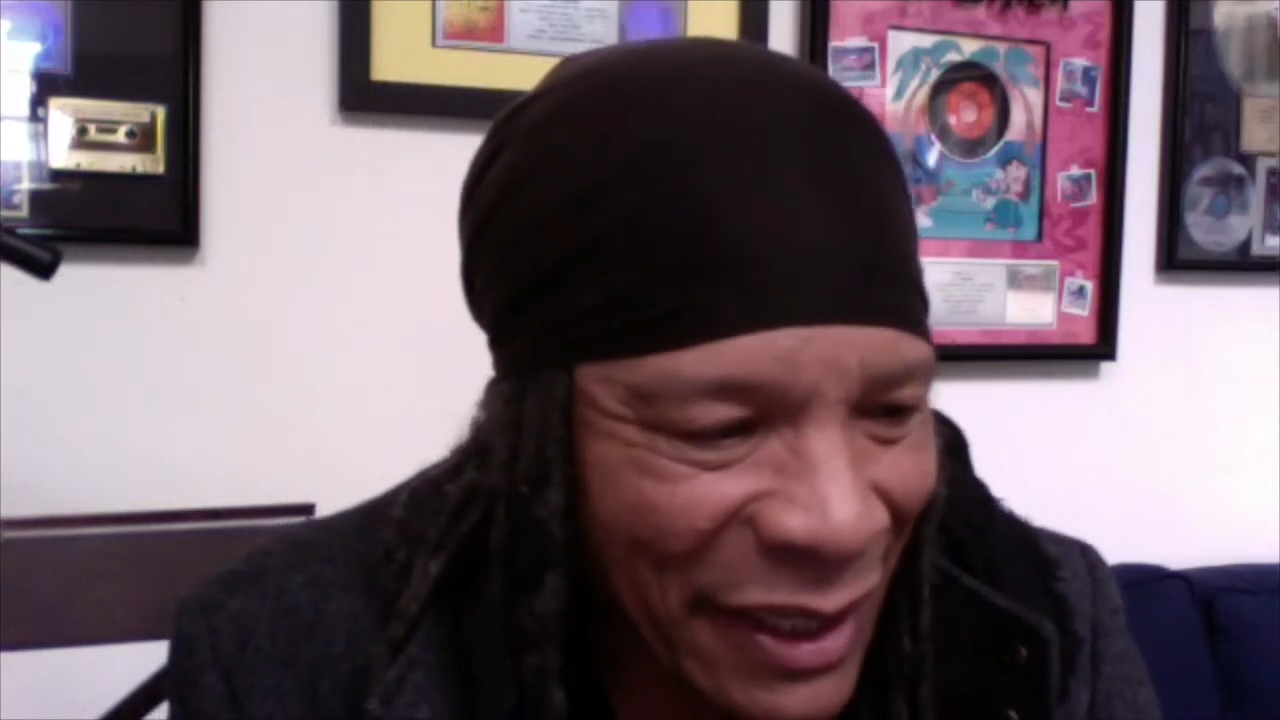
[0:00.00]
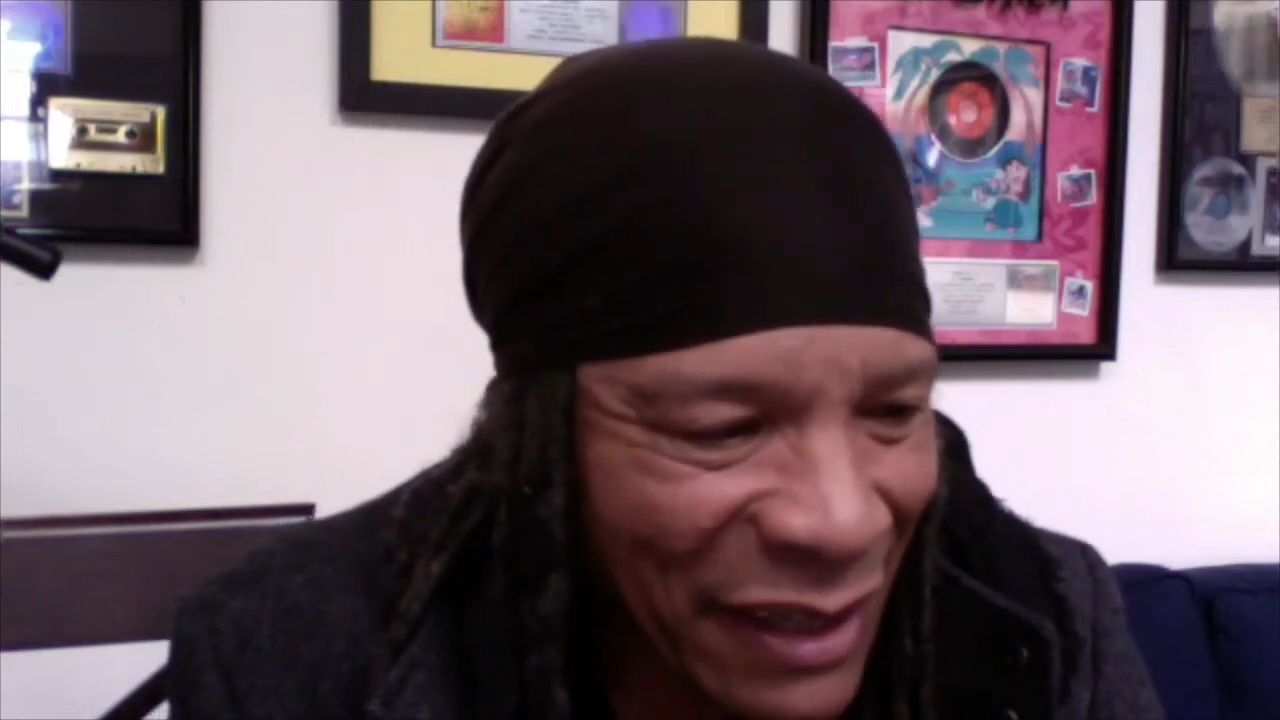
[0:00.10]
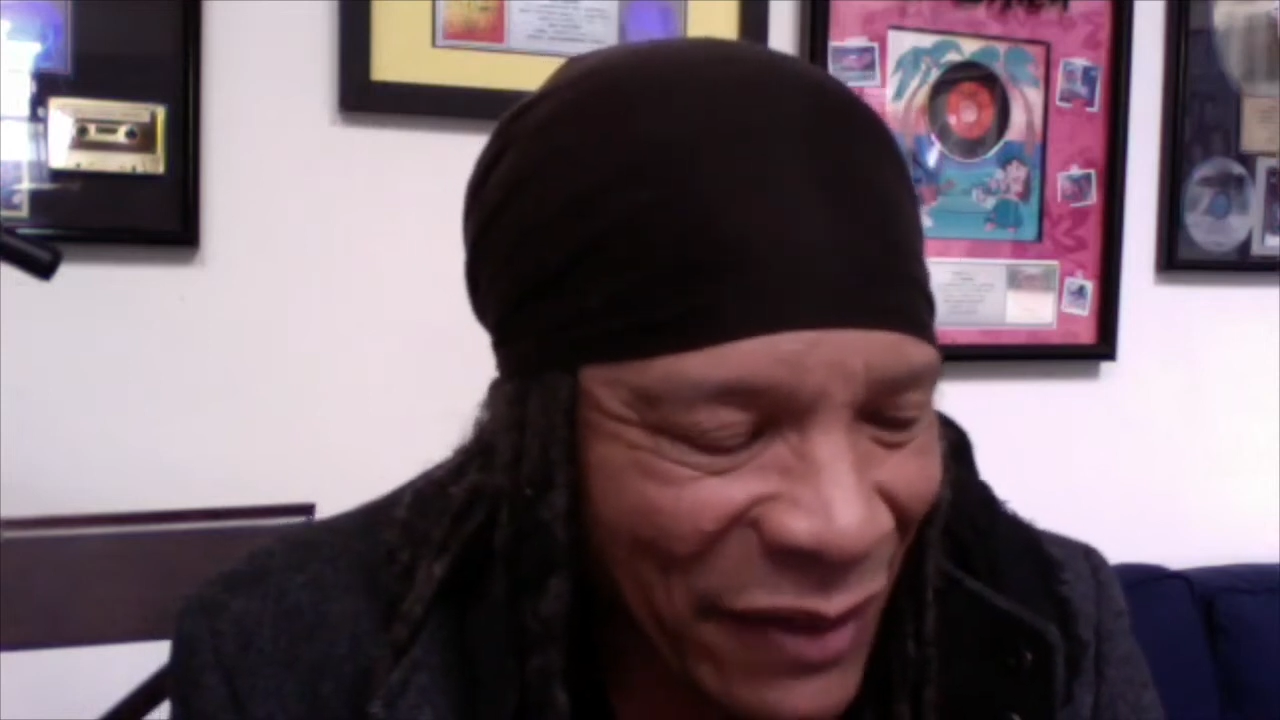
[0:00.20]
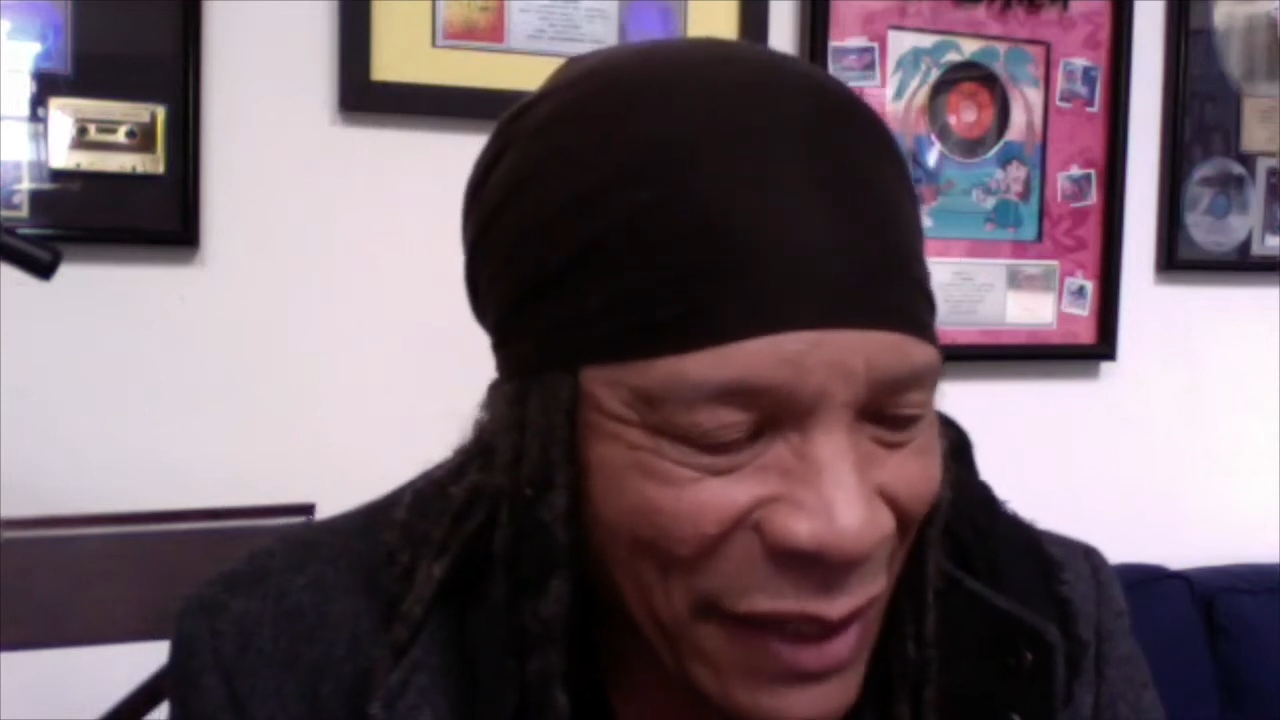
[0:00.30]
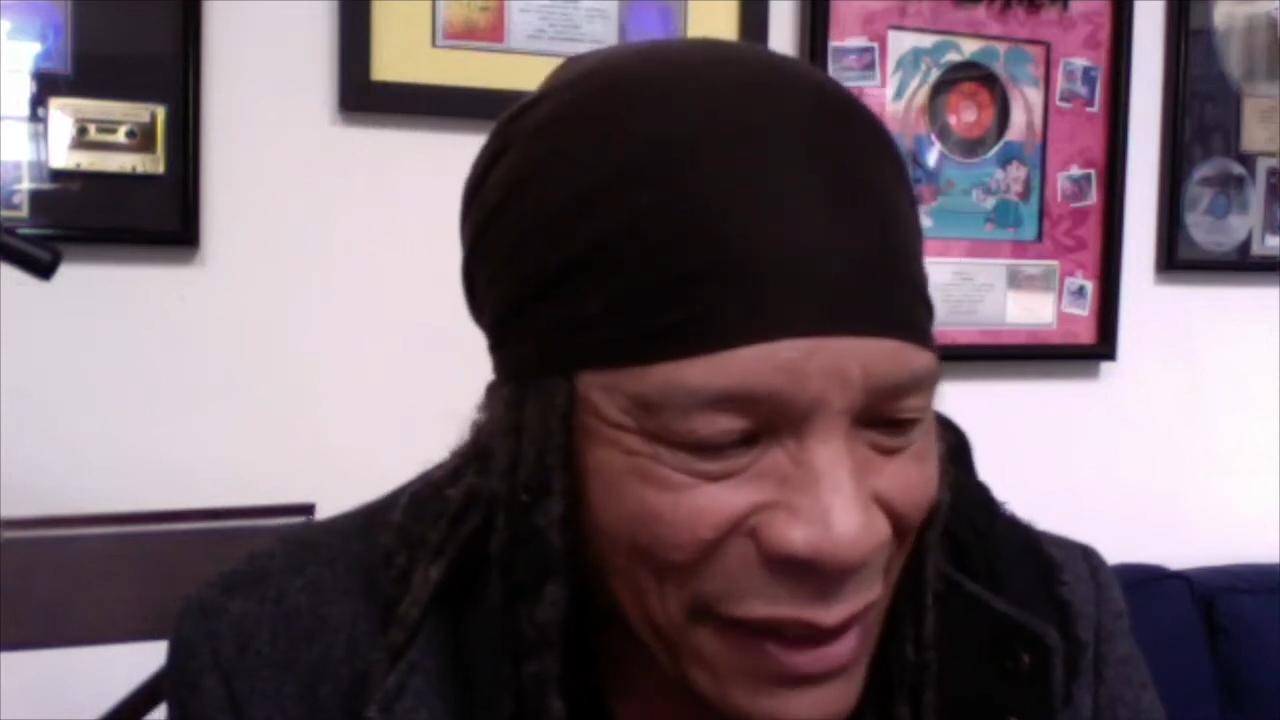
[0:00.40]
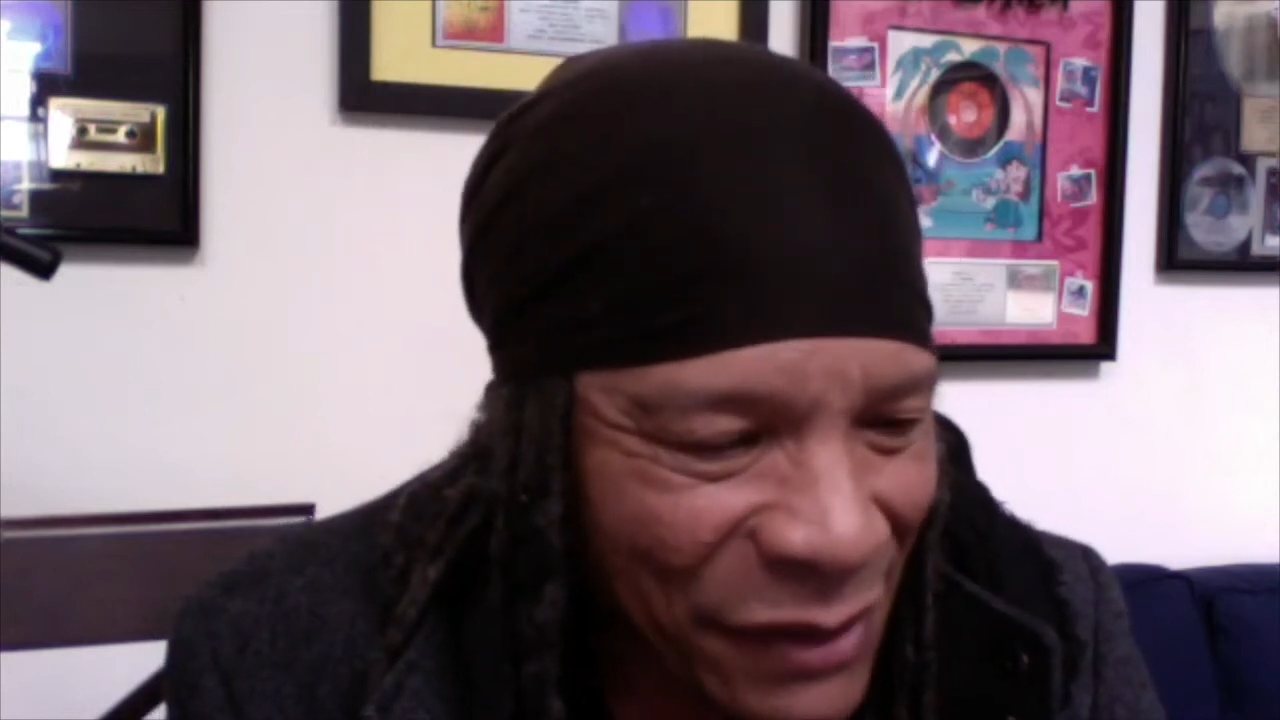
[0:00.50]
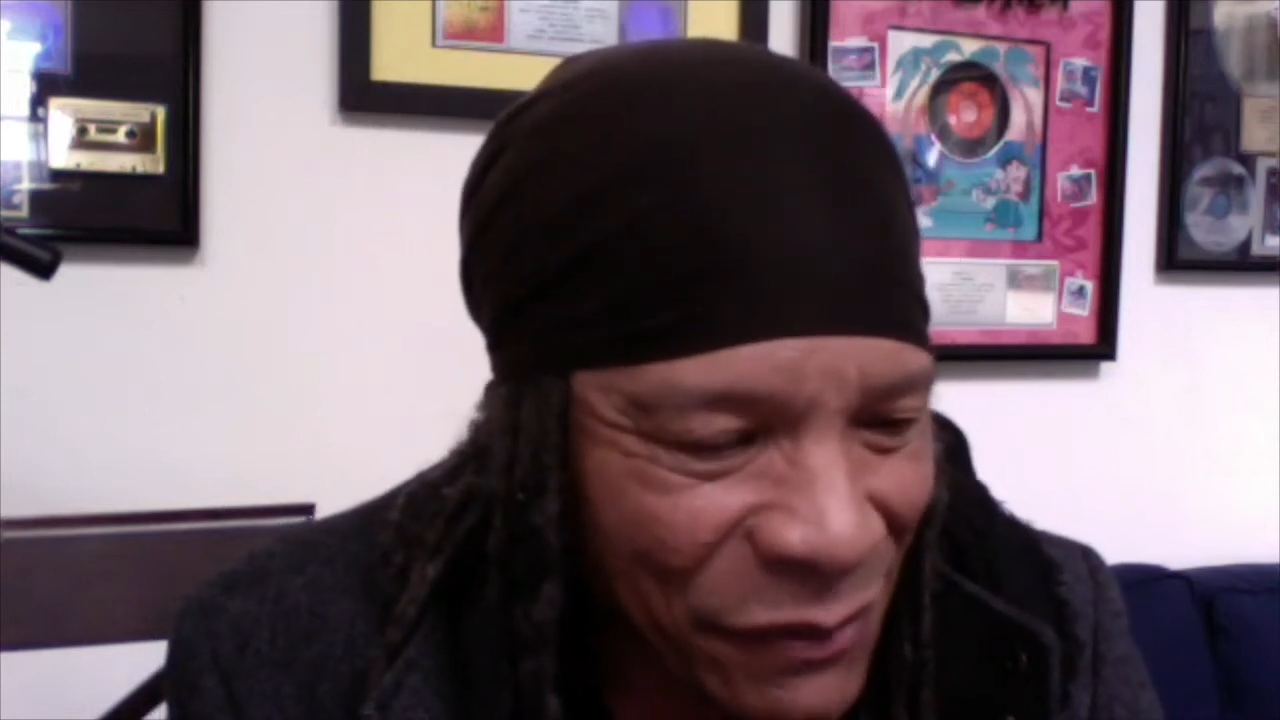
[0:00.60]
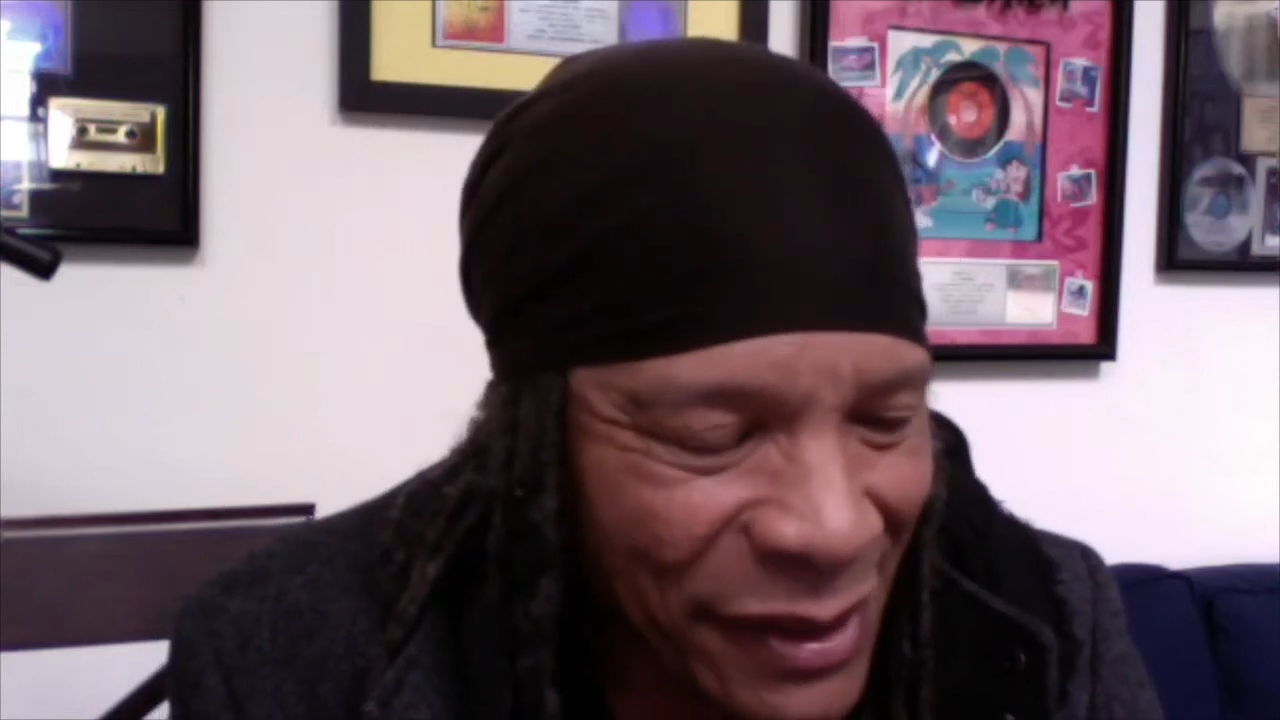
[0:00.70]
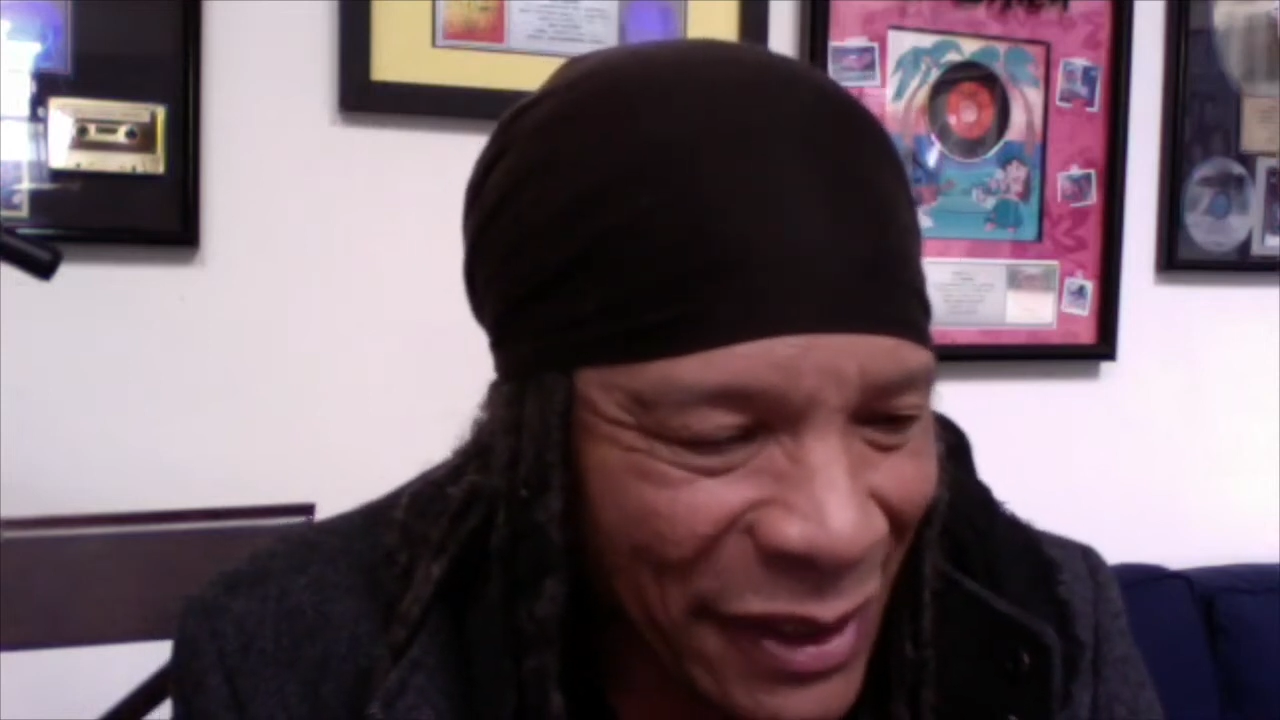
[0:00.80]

given that this was